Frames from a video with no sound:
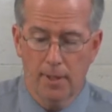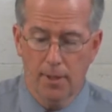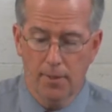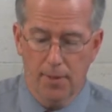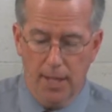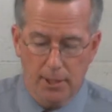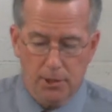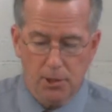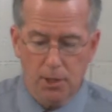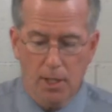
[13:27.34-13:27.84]

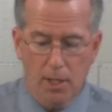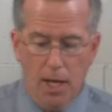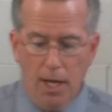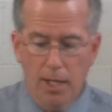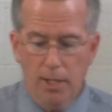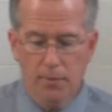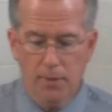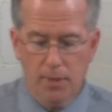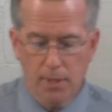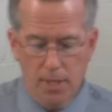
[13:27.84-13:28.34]
That's the
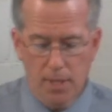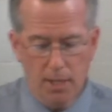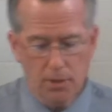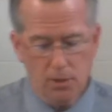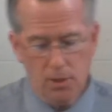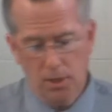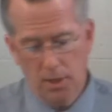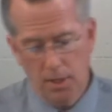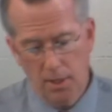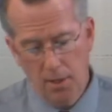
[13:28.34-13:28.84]
kind of
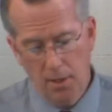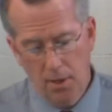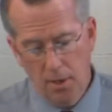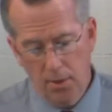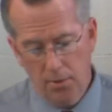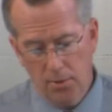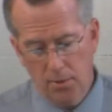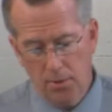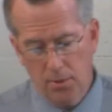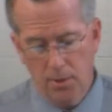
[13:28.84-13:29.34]
intensity the
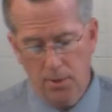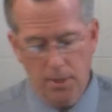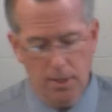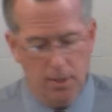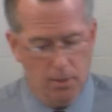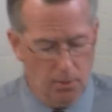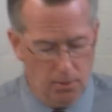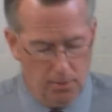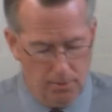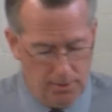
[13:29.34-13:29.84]
author to the,
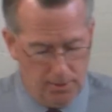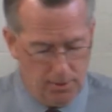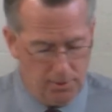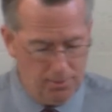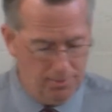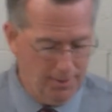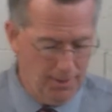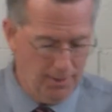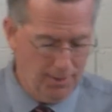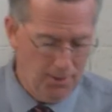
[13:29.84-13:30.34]
or this,
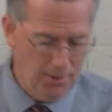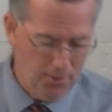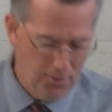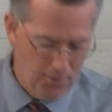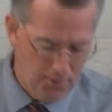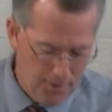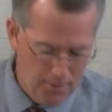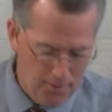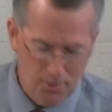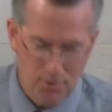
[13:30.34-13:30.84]
not the author of
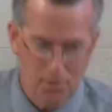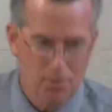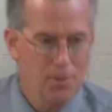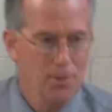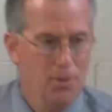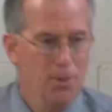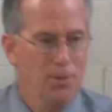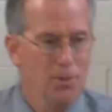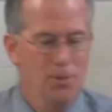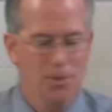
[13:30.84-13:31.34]
the Hebrews
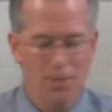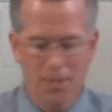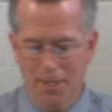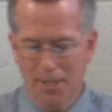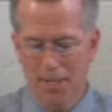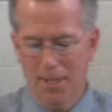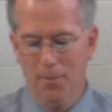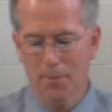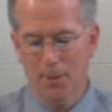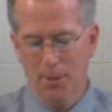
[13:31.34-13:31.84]
is saying
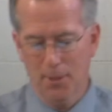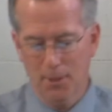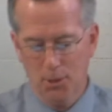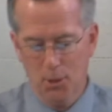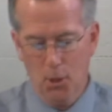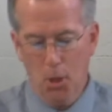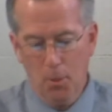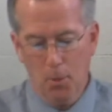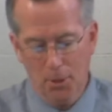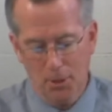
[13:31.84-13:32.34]
that, but the
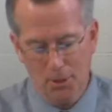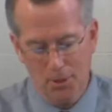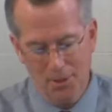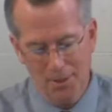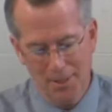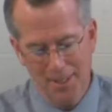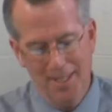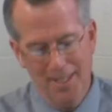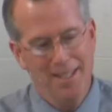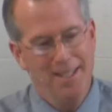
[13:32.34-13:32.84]
psalmist
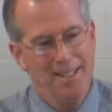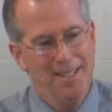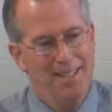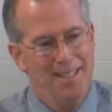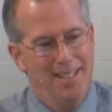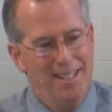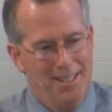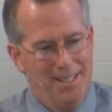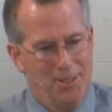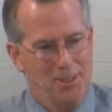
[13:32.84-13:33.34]

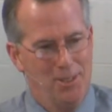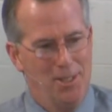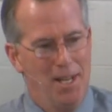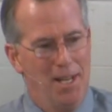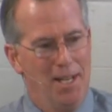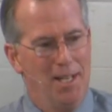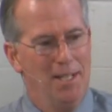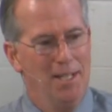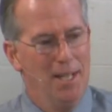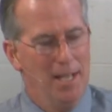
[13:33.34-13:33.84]
is
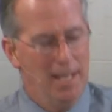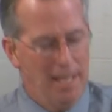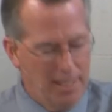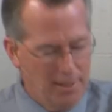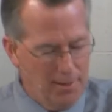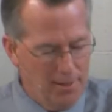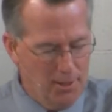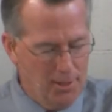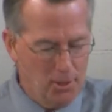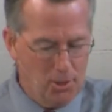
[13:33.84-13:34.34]
saying
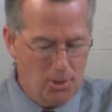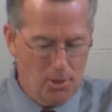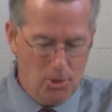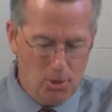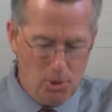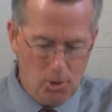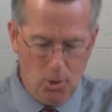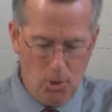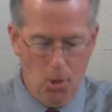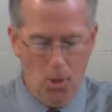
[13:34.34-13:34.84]
in this
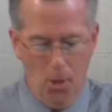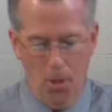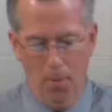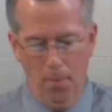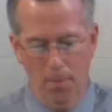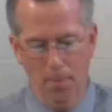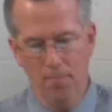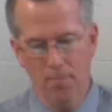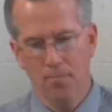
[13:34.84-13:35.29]
psalm.